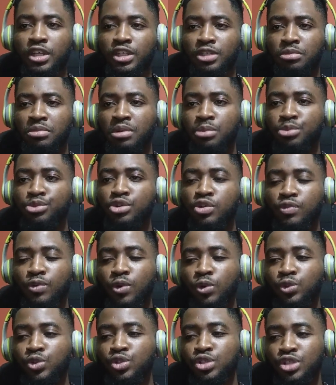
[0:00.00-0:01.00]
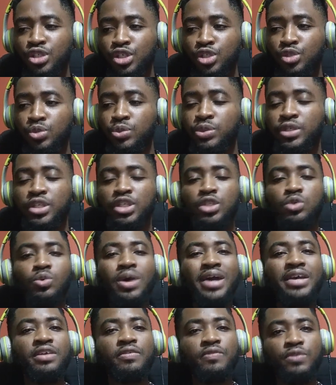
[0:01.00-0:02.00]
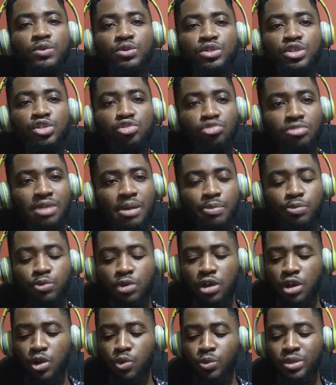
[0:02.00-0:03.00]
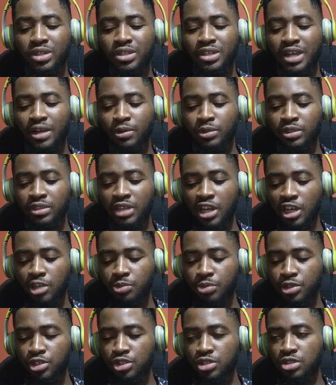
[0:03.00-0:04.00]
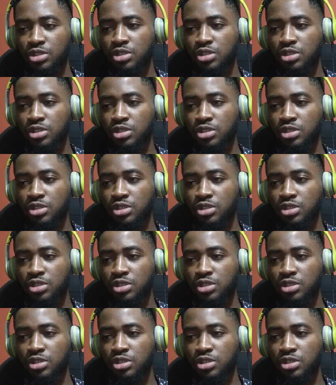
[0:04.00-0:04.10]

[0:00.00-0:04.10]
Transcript: the memory of all those issues is why he fills his rap with dark pages.